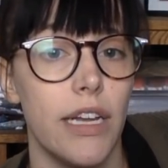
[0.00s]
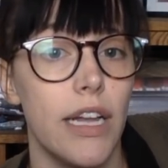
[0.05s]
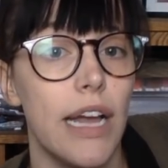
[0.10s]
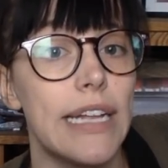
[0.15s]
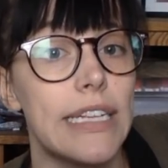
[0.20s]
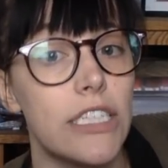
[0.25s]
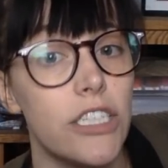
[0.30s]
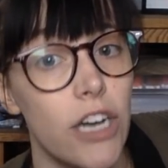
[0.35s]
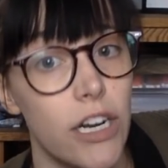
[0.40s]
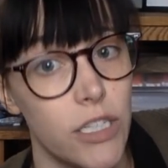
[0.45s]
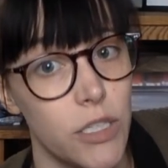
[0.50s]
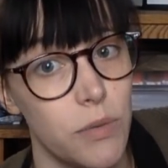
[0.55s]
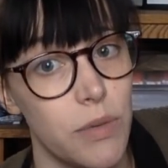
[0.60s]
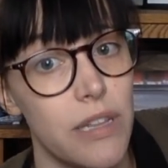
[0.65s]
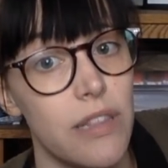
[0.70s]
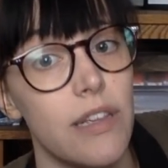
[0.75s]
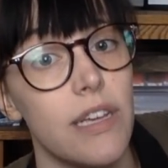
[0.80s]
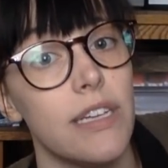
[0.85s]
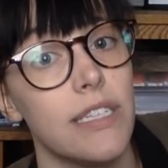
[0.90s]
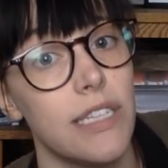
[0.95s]
It starts
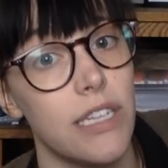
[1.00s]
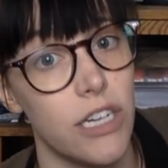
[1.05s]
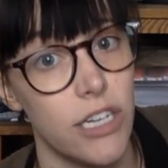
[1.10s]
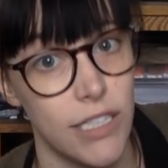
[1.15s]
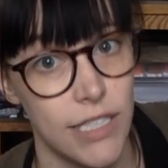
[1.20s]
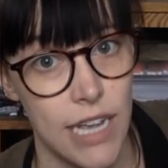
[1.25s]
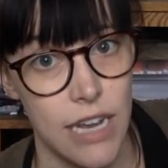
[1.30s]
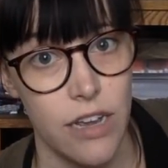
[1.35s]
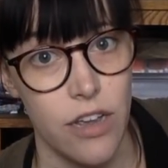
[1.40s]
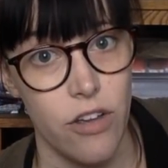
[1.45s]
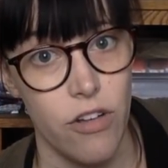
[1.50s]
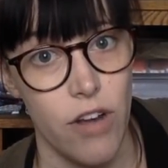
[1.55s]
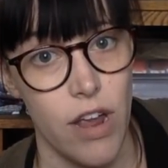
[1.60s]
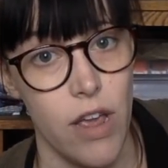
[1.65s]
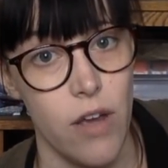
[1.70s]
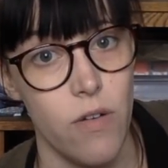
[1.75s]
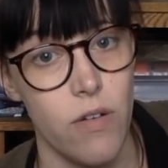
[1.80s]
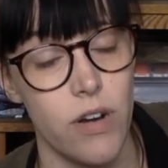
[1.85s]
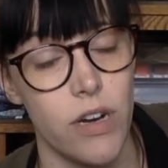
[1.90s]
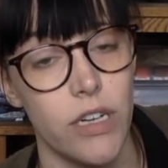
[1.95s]
with, is there a second
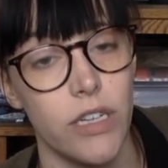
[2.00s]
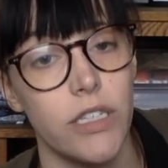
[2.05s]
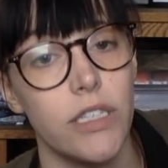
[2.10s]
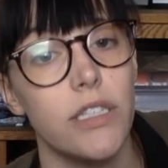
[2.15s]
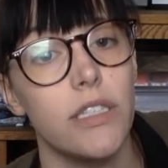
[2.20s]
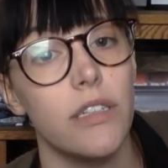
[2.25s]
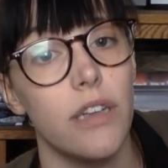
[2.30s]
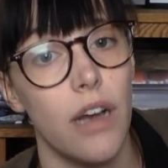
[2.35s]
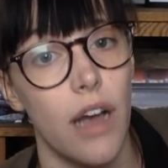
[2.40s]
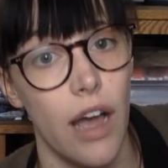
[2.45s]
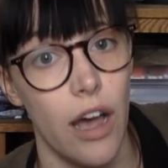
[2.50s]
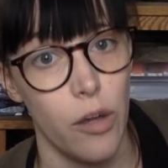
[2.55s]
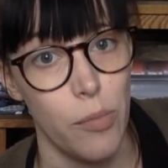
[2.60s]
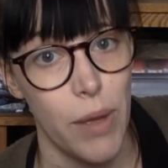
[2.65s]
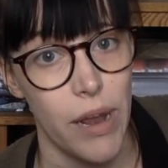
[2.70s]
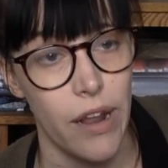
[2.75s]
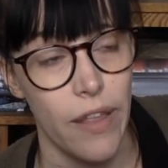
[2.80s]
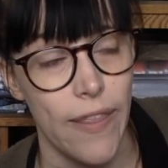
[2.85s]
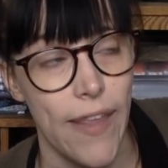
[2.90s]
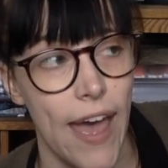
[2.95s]
gray horse? I'll
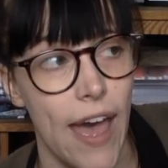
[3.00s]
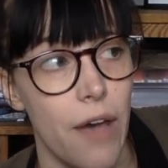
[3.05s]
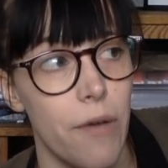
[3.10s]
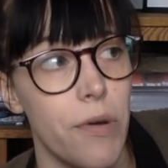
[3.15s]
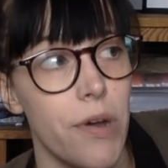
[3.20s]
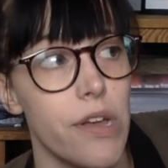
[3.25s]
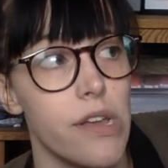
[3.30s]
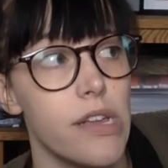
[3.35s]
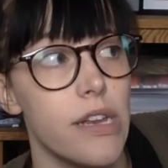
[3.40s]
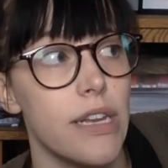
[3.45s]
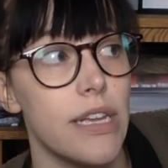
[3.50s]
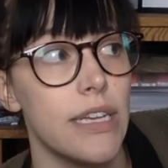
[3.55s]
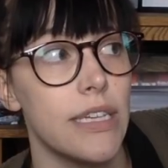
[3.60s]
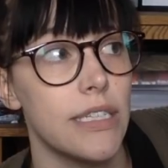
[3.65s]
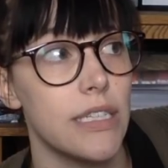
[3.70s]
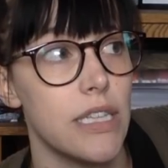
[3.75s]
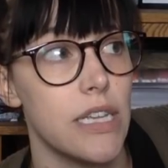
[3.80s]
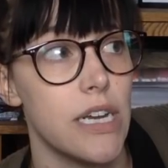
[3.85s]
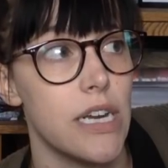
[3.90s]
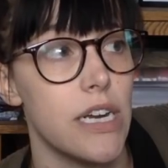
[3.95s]
bet on that one.
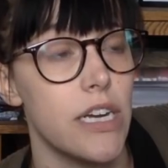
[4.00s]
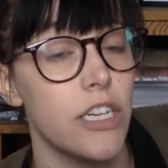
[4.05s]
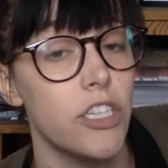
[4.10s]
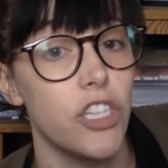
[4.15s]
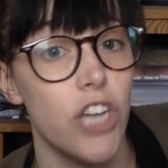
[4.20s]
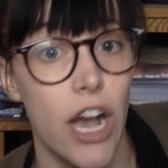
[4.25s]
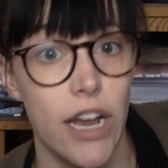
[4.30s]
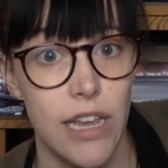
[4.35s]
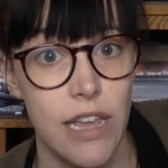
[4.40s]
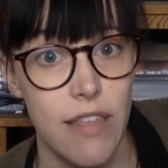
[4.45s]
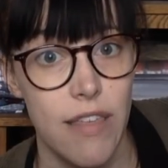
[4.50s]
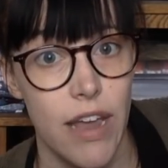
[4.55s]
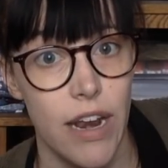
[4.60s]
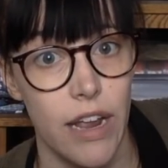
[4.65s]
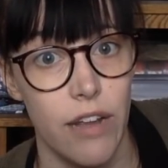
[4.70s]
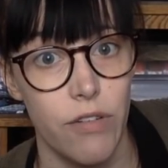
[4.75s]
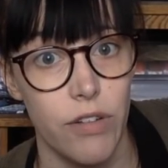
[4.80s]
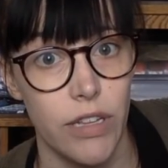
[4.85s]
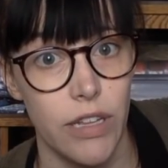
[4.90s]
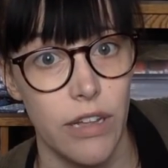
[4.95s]
Is there a jockey that
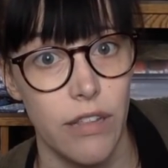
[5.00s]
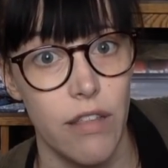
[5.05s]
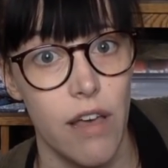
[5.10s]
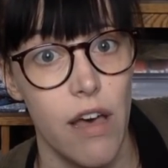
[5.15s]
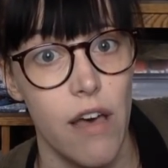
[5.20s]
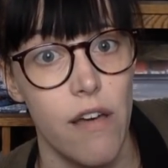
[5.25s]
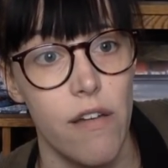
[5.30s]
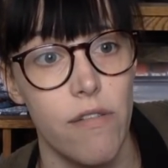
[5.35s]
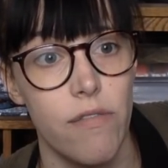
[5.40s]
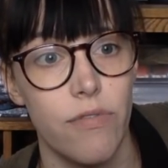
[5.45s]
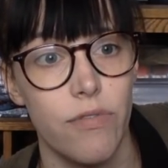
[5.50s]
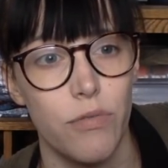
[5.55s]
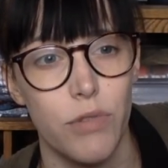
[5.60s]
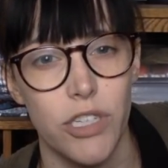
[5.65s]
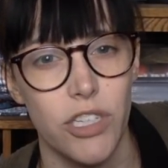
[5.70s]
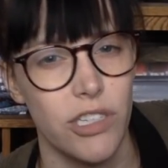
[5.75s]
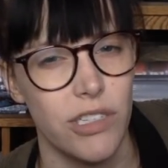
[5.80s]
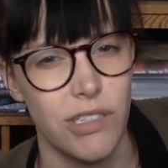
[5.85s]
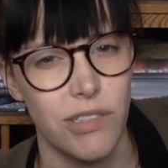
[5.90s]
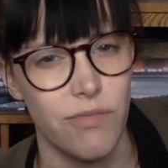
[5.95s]
I really love,
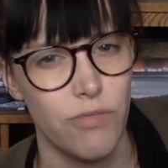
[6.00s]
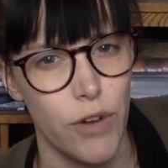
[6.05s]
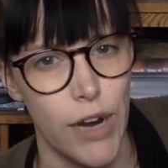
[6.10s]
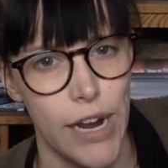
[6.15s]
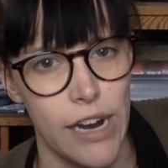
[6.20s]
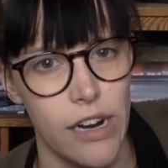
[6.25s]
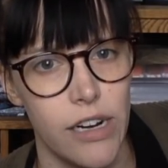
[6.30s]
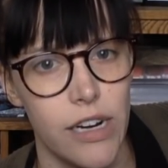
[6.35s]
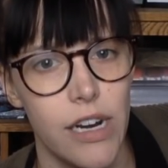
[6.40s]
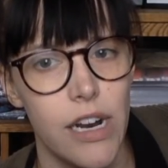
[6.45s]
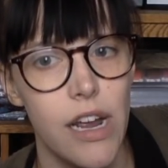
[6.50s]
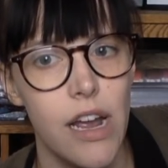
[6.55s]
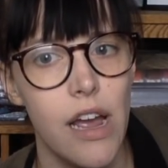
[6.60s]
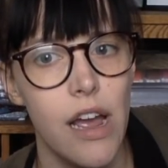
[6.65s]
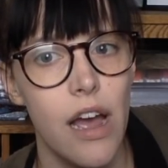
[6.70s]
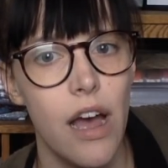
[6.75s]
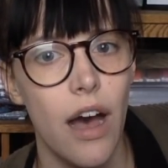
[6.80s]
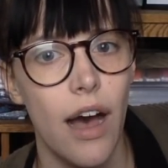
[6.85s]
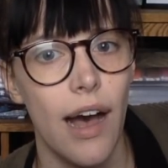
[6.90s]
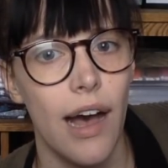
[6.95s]
which is rare,
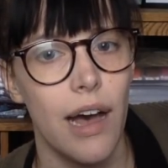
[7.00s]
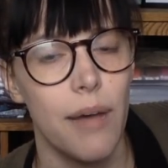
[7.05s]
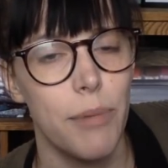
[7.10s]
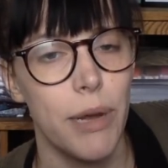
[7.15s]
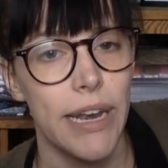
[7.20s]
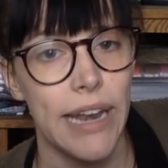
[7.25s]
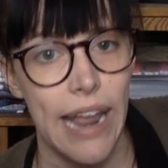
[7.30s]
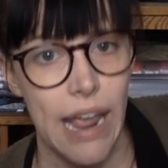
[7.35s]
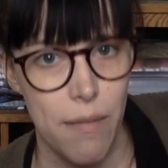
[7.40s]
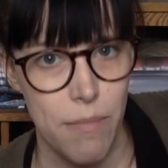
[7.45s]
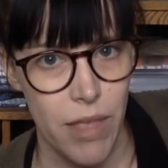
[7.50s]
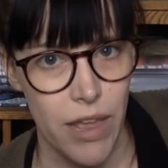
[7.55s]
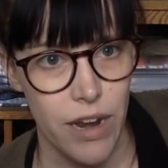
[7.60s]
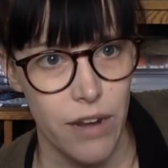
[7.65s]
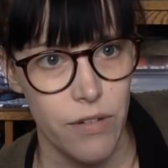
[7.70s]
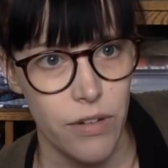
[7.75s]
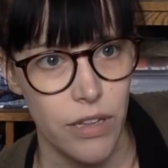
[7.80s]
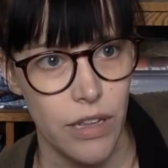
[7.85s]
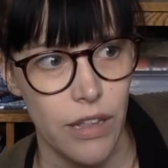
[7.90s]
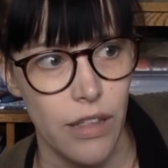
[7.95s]
a name that I
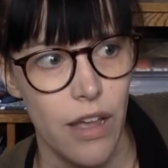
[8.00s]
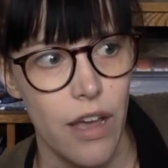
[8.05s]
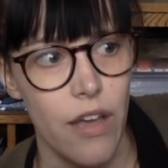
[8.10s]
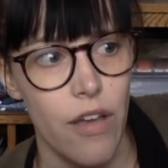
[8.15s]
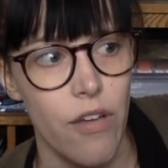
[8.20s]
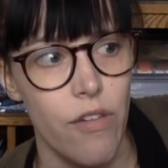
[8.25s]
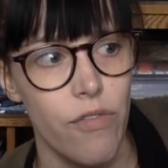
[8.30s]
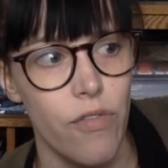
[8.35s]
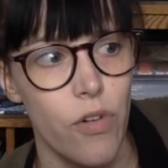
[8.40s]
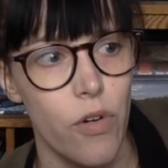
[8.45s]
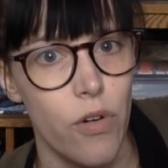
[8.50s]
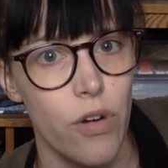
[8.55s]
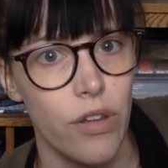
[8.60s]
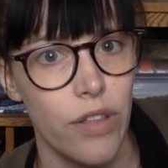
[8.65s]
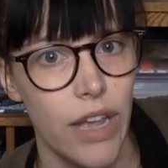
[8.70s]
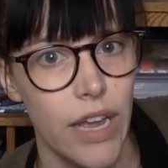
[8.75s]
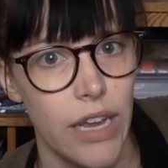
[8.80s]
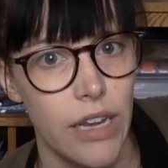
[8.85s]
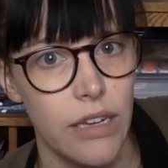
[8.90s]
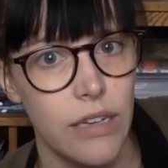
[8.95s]
really love, or
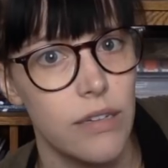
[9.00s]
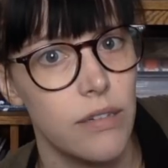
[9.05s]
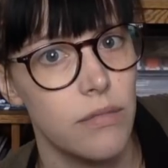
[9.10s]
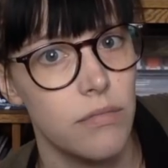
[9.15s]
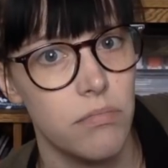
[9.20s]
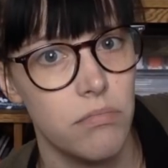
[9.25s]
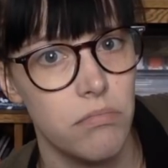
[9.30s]
like